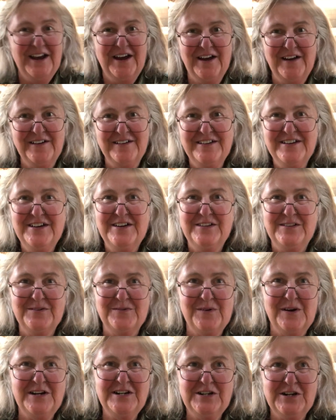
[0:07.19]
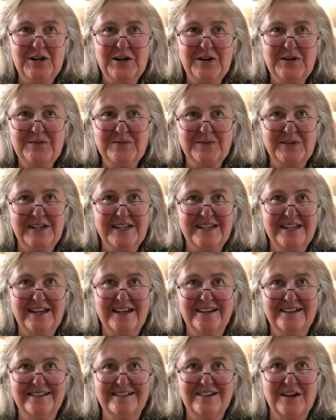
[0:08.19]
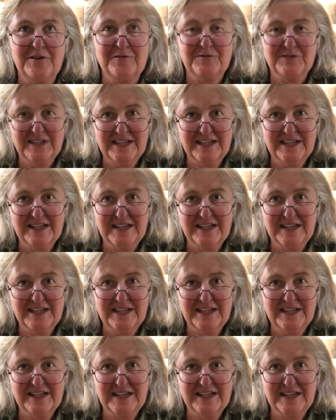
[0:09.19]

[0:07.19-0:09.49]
The one year we got